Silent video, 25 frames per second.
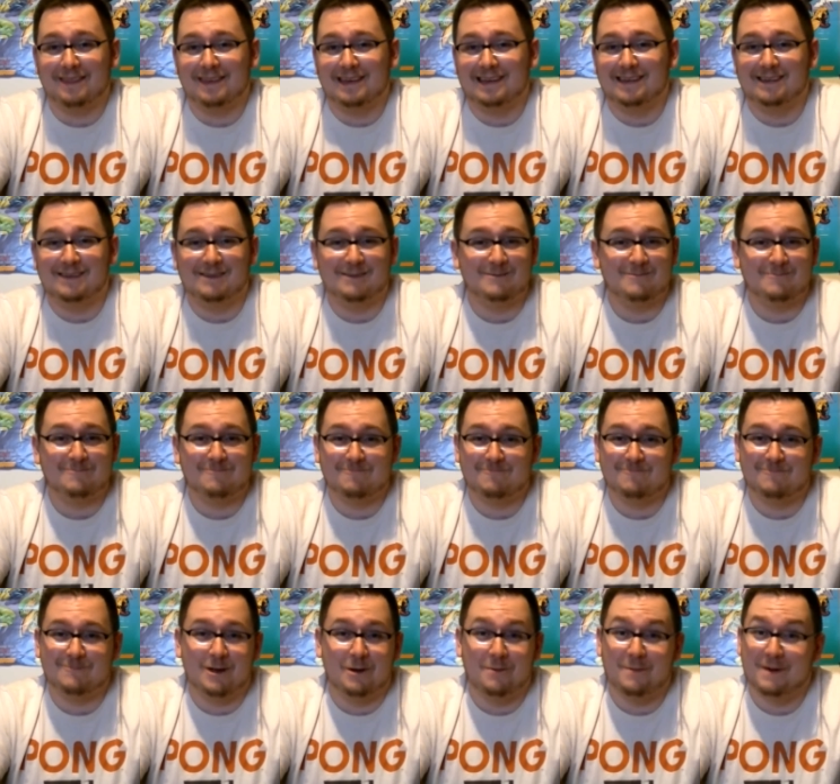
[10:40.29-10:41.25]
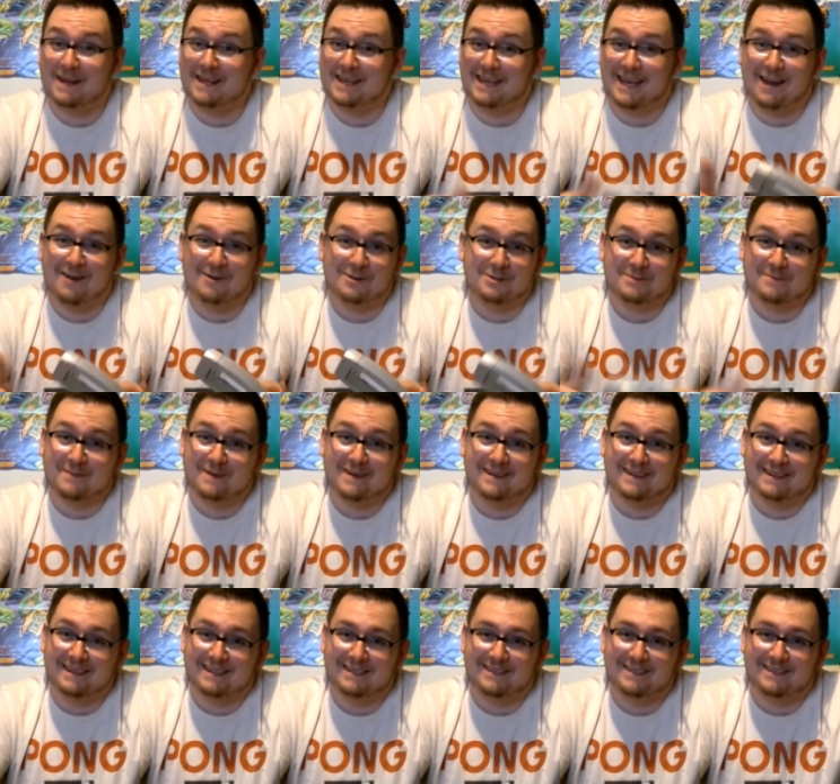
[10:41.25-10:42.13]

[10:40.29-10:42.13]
that nobody cares about.